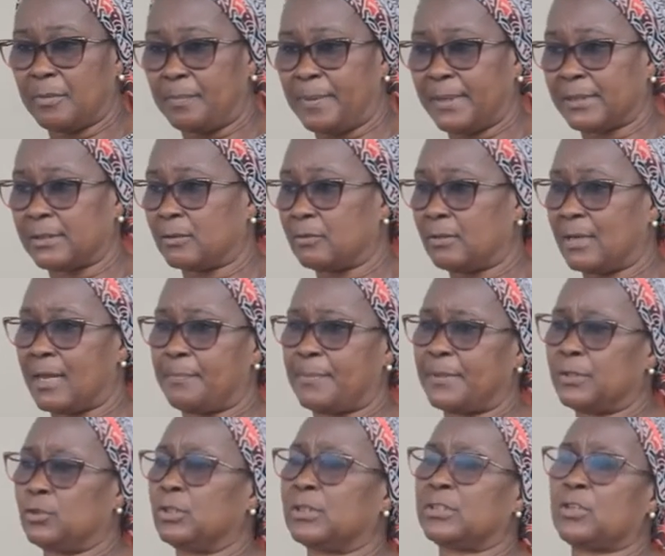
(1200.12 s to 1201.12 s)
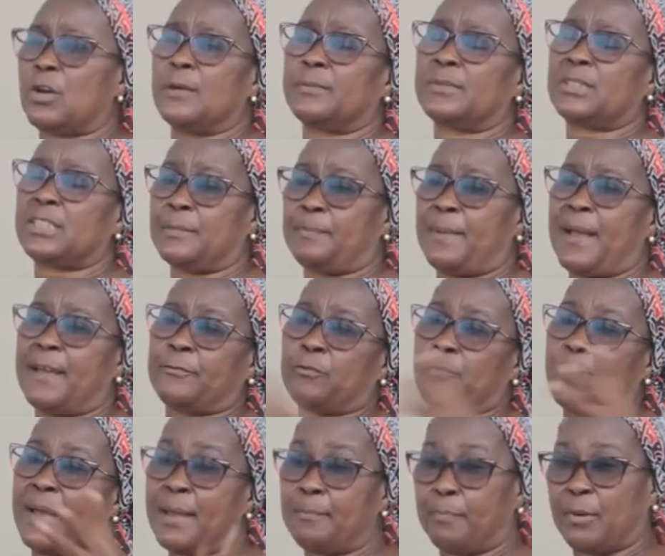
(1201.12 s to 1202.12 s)
a particular, it comes cheaper if you
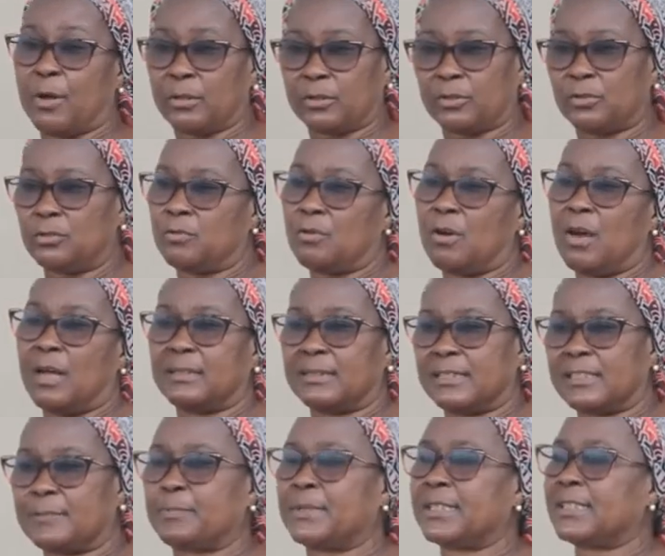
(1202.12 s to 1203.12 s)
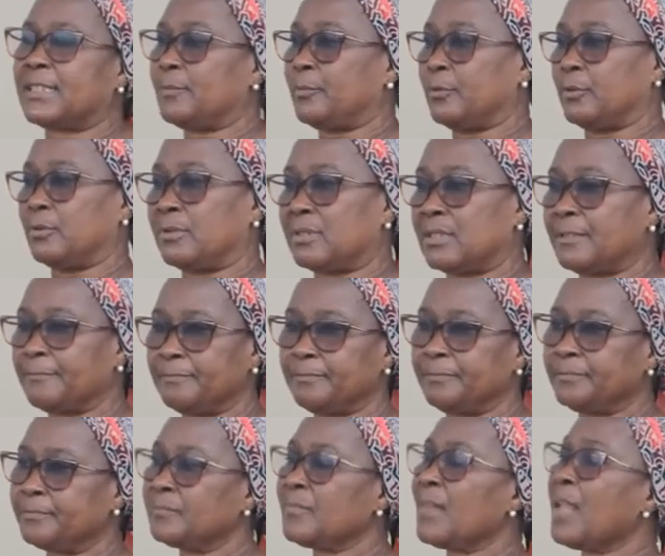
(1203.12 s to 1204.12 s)
buy bulk. You know all these principles.
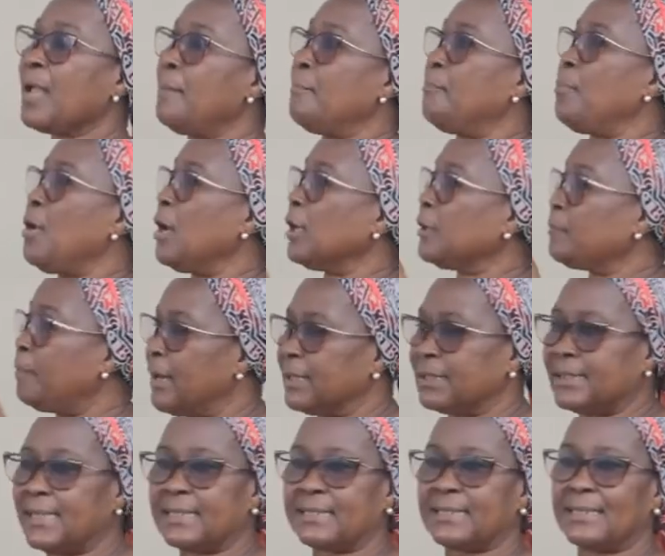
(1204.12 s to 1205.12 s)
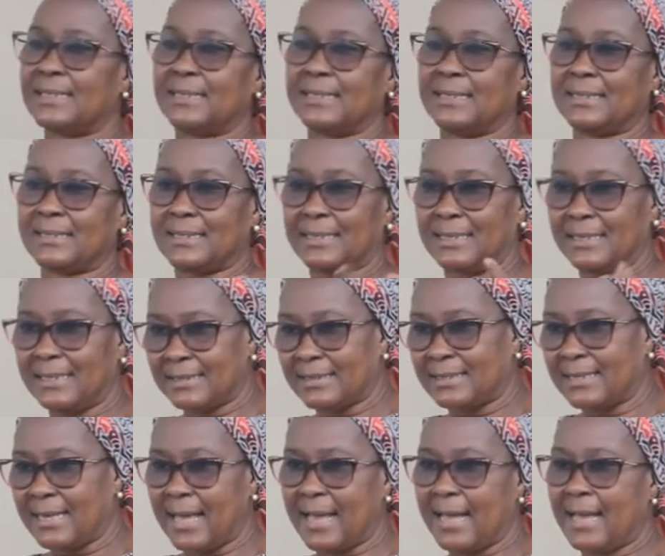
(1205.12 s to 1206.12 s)
Bulk purchasing is
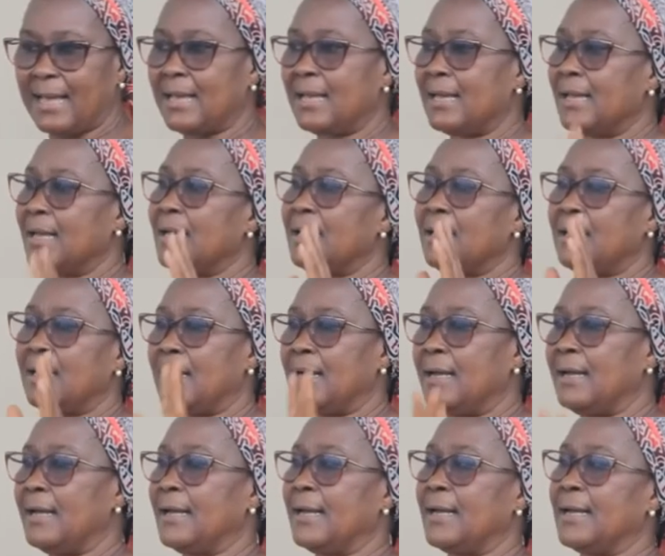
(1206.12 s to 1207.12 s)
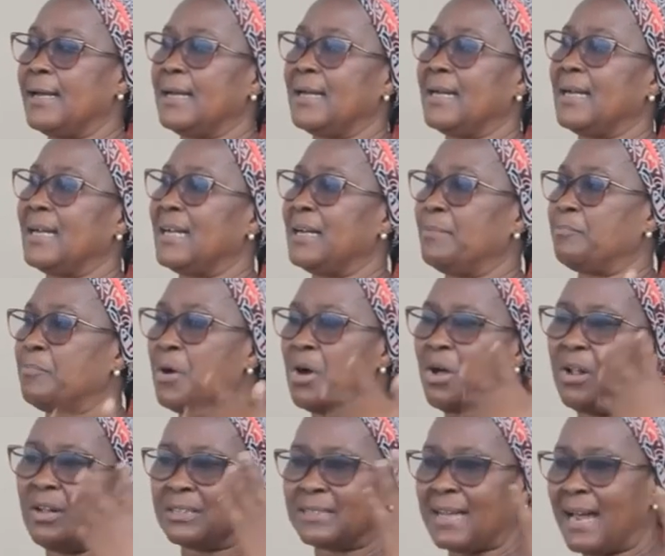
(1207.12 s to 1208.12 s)
easier.
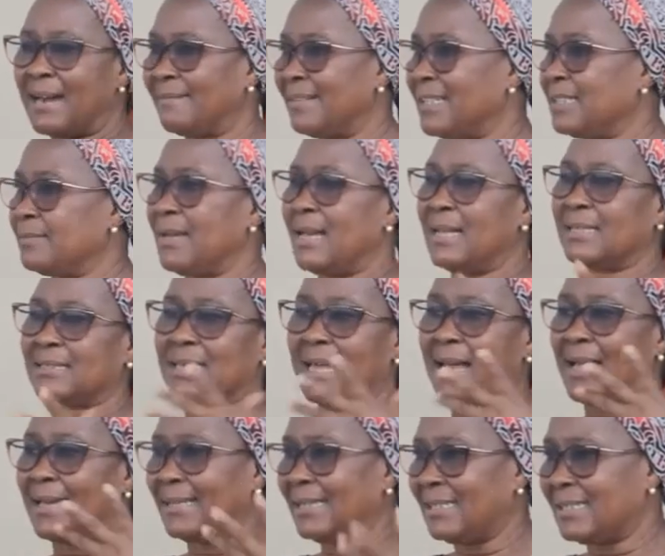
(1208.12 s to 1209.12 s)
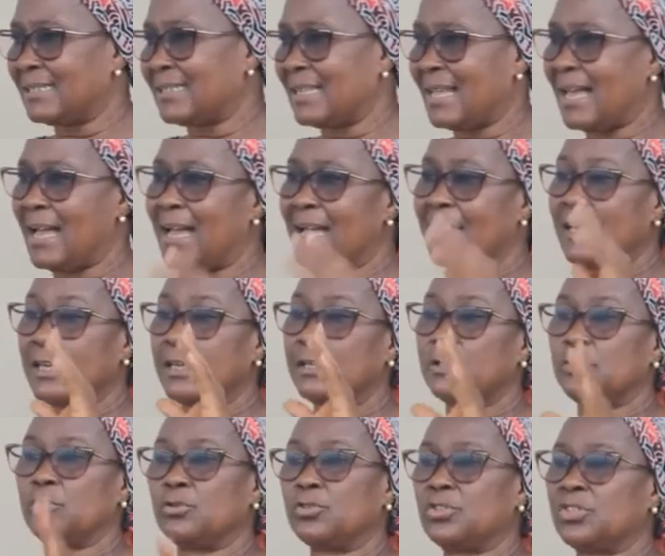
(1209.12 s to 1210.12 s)
Bulk arrangements are easier.
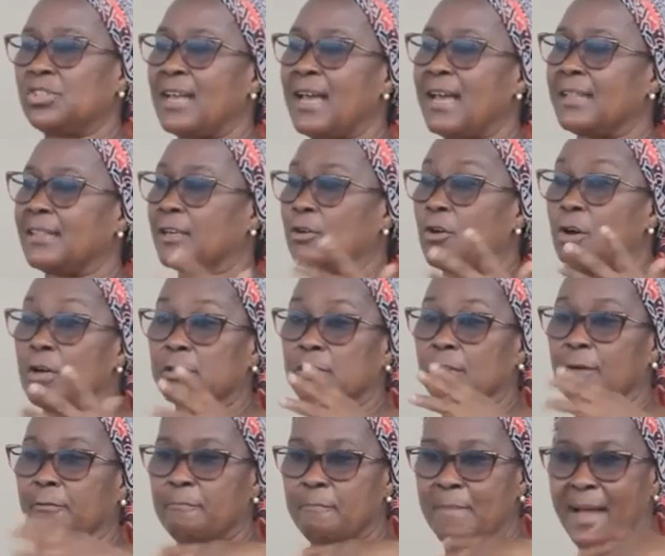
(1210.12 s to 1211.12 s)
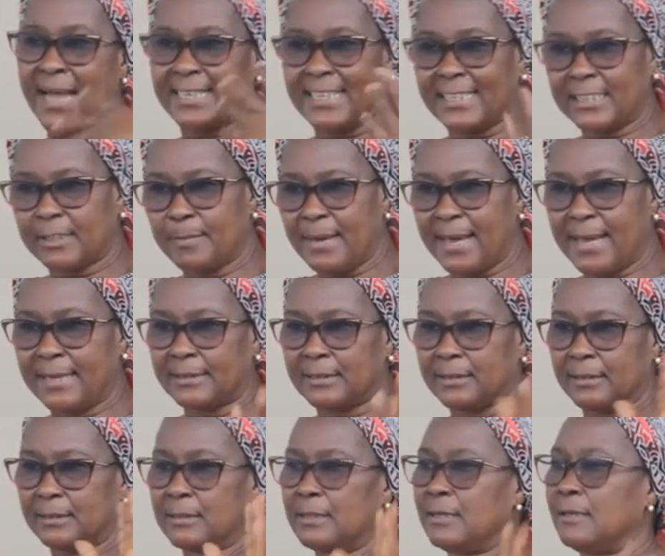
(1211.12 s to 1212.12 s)
You share the cost of management,
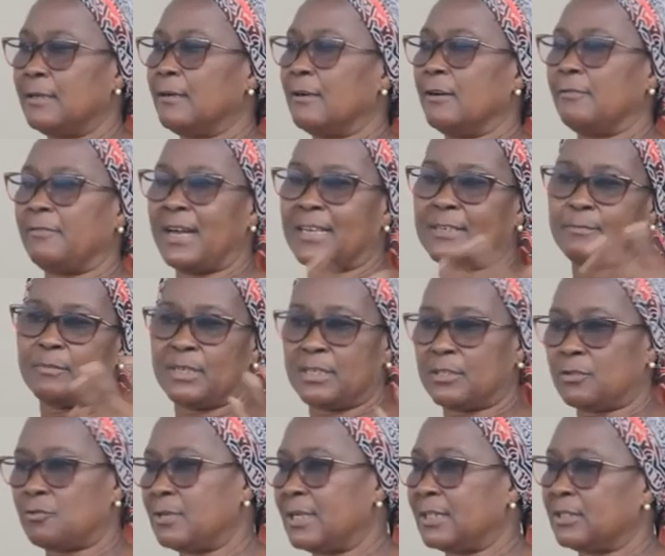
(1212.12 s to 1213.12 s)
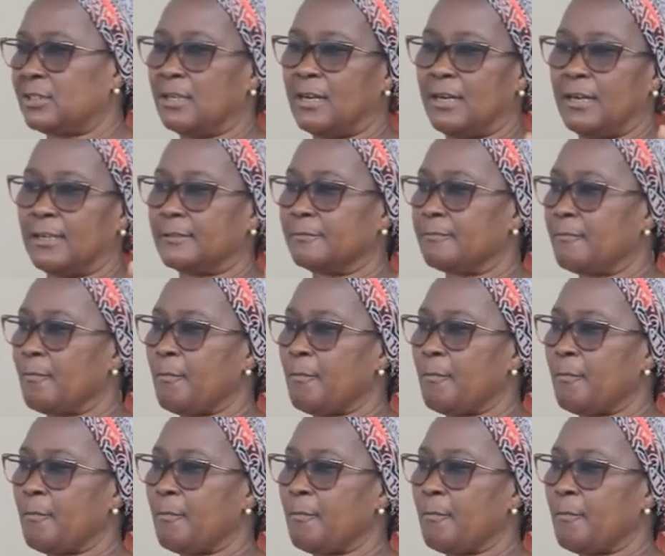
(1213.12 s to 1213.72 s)
of administration.